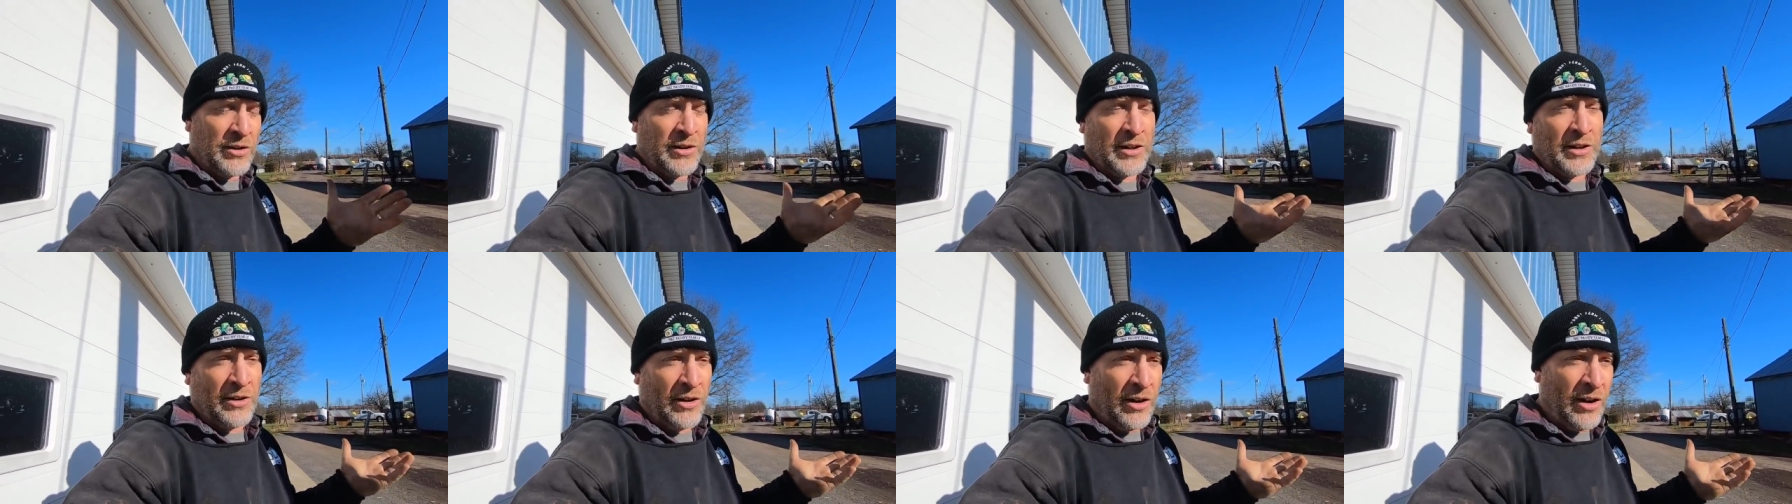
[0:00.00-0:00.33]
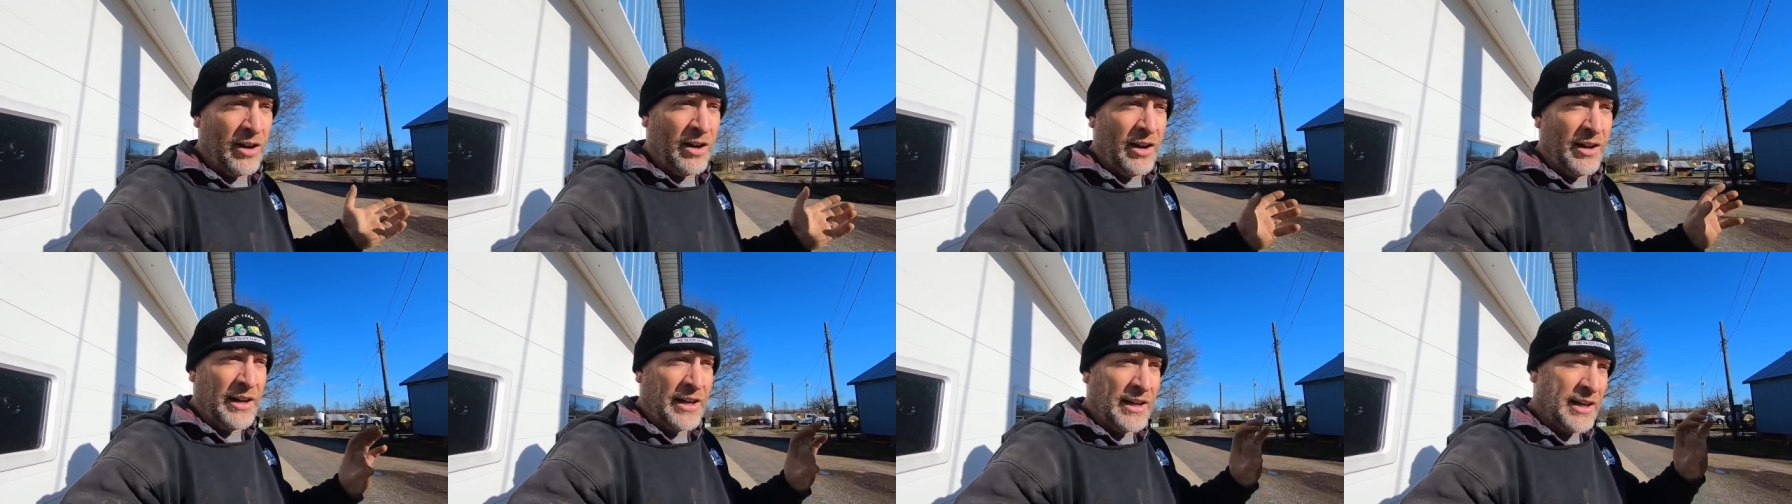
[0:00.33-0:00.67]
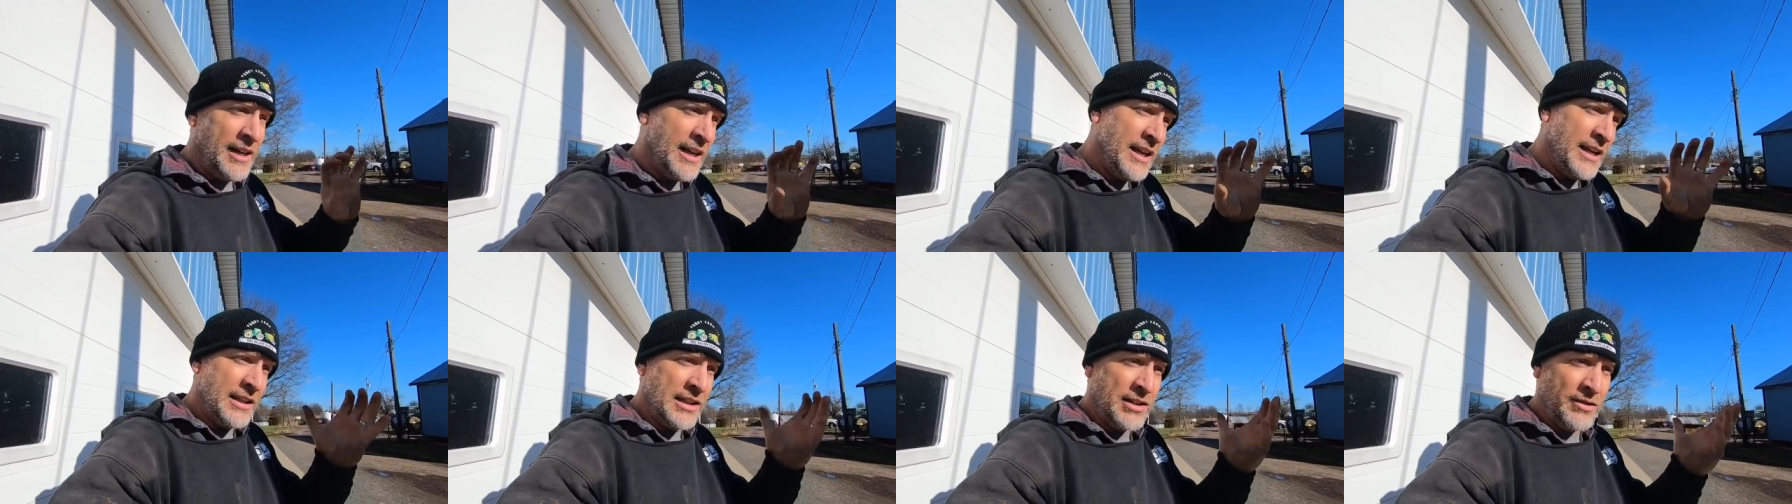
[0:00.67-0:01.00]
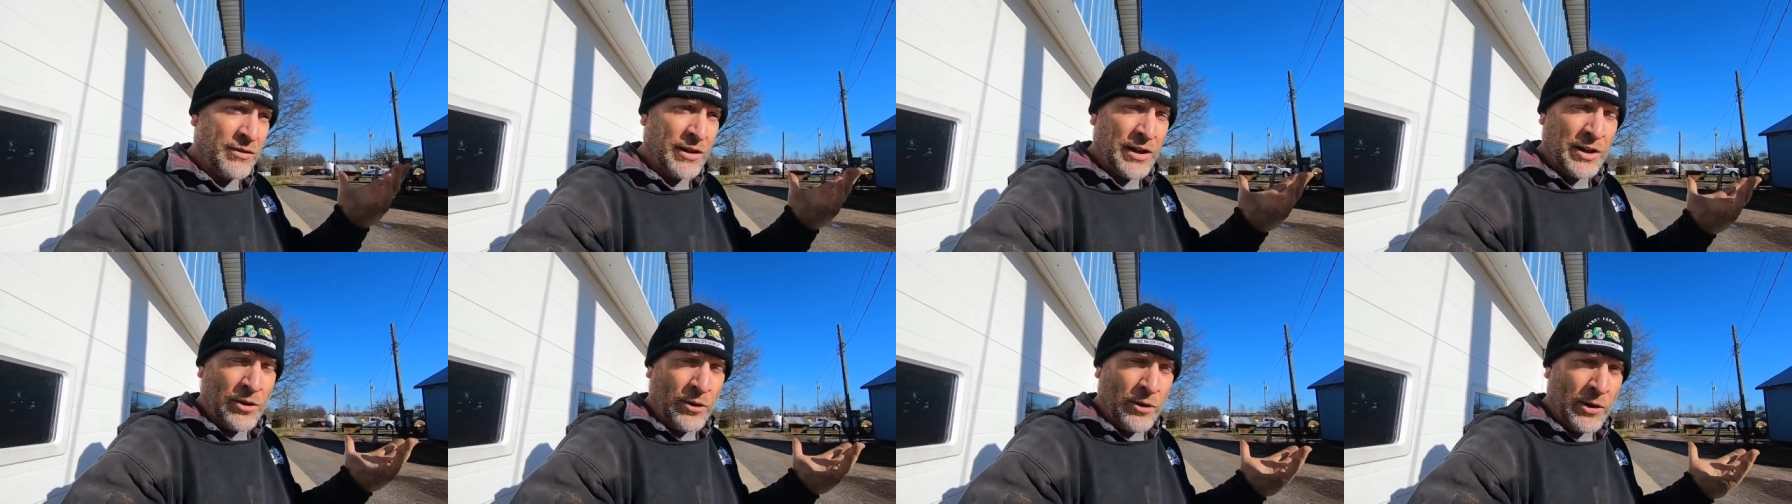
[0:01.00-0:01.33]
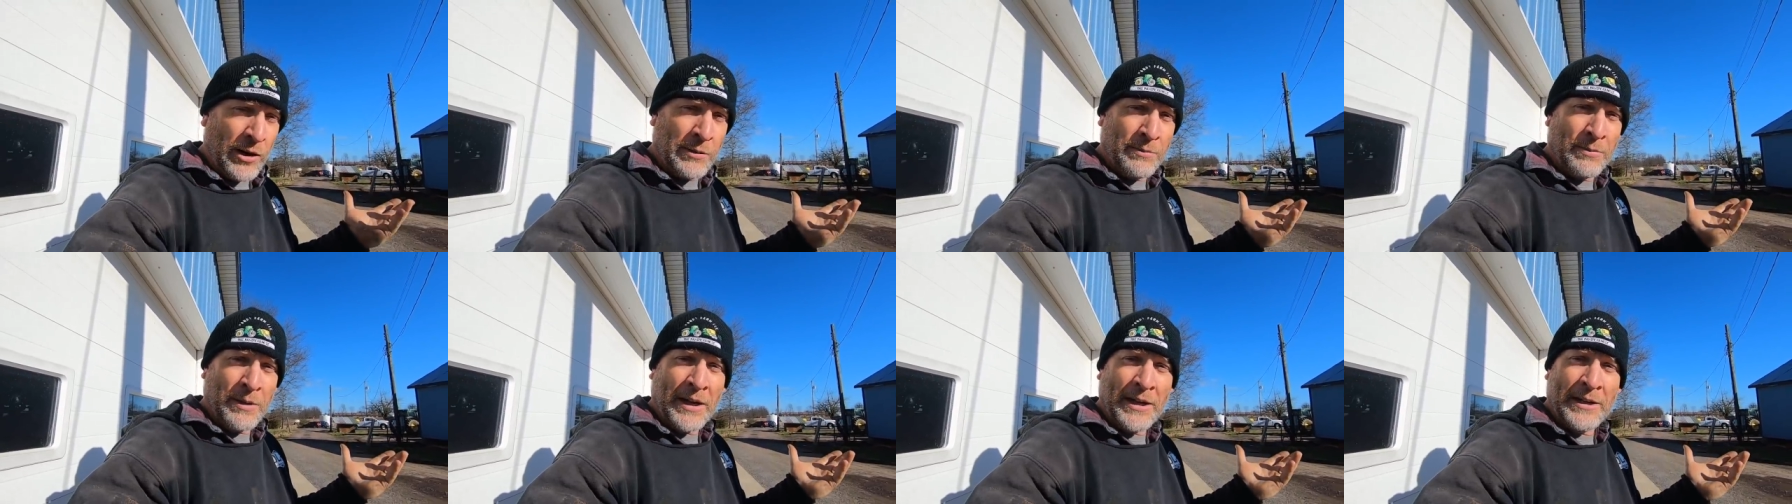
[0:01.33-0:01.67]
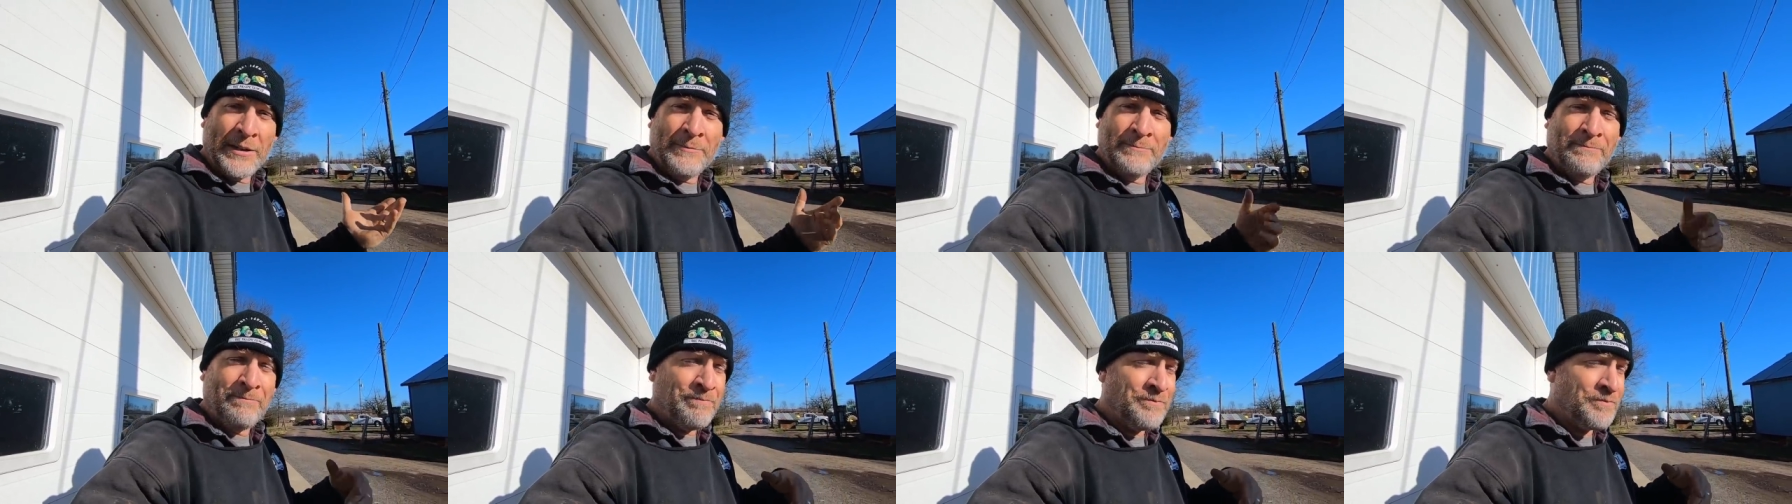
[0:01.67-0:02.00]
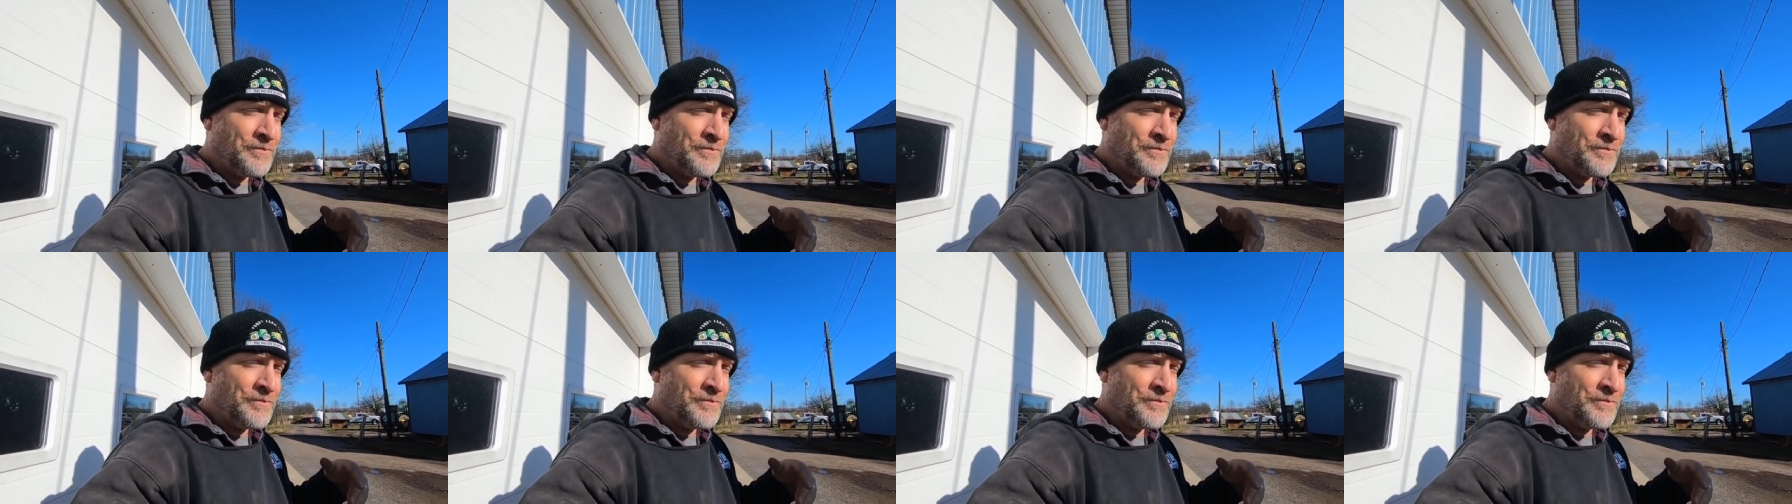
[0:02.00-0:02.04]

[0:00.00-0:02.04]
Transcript: it on and hit the record button